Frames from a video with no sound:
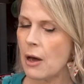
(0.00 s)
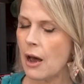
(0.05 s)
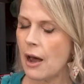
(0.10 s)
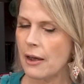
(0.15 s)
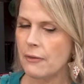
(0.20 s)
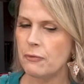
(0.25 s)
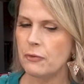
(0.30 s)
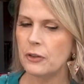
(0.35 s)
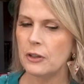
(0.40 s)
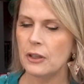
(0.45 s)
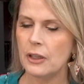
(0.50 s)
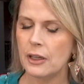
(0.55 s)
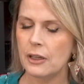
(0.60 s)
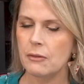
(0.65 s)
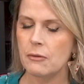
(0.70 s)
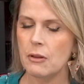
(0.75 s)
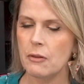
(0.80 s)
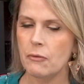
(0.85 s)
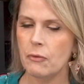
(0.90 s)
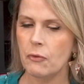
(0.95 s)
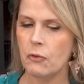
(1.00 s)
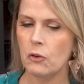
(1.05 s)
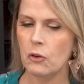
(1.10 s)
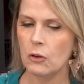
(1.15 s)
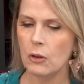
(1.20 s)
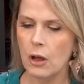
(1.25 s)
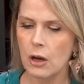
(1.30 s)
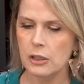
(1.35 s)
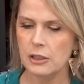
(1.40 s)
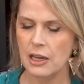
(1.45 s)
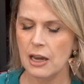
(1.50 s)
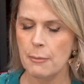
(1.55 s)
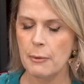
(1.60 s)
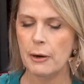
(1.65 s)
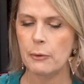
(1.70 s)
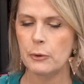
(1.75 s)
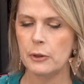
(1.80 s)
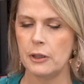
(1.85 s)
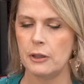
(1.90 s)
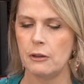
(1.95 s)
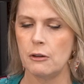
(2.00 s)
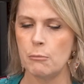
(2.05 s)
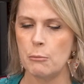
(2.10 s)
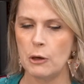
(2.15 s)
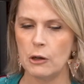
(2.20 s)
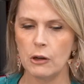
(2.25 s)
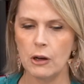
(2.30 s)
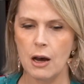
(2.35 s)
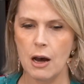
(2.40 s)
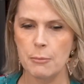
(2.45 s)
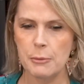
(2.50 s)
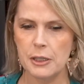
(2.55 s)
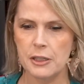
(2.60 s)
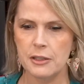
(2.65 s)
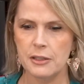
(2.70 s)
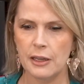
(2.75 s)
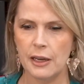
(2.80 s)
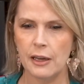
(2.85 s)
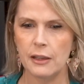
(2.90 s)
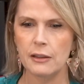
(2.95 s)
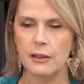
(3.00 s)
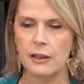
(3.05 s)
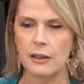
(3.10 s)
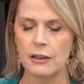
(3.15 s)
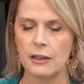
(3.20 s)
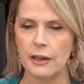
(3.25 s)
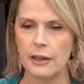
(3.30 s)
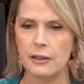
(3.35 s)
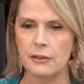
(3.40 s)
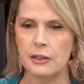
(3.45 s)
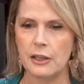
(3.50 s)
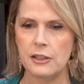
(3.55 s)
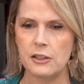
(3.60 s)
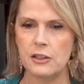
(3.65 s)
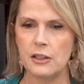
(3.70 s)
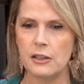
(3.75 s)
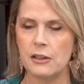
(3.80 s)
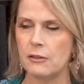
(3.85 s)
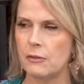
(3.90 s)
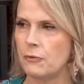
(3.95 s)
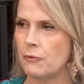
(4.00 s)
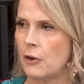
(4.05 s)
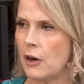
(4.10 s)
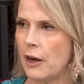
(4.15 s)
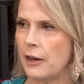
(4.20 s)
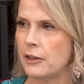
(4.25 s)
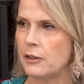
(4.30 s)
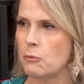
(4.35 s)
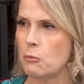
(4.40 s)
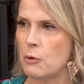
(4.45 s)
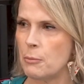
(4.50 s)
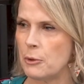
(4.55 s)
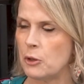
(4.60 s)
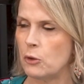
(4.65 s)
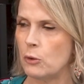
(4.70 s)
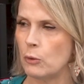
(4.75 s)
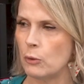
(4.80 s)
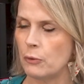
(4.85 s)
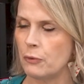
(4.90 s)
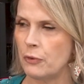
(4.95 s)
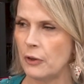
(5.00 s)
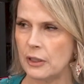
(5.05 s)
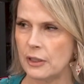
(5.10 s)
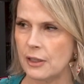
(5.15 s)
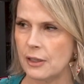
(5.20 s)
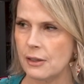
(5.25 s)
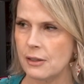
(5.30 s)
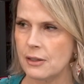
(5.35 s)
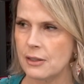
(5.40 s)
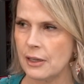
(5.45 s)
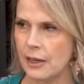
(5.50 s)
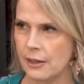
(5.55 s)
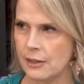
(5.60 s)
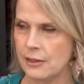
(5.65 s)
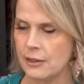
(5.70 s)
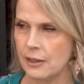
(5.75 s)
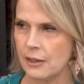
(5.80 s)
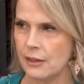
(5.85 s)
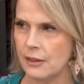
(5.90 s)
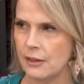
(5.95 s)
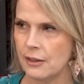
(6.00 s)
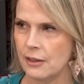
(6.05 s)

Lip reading: I feel like for a long time, I would hear male comics saying that like they didn't find women who were funny sexy.